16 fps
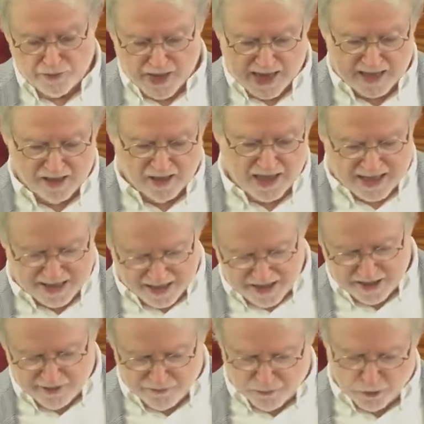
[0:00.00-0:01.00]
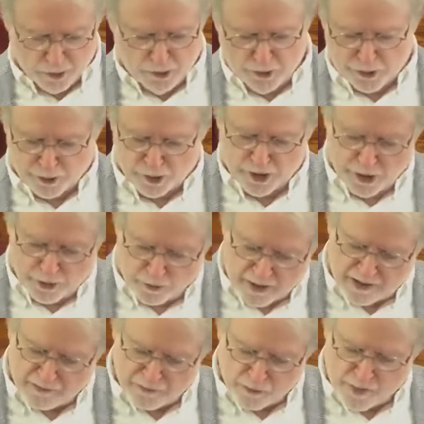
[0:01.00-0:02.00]
that elective, Luther and the
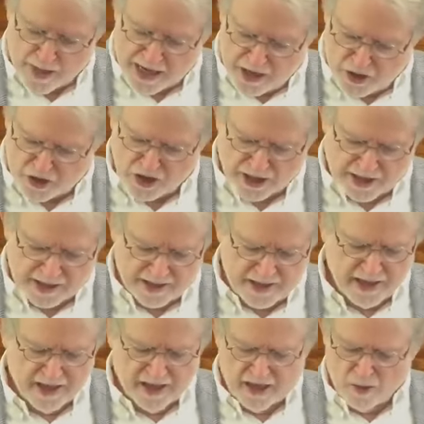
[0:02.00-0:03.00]
Reformation,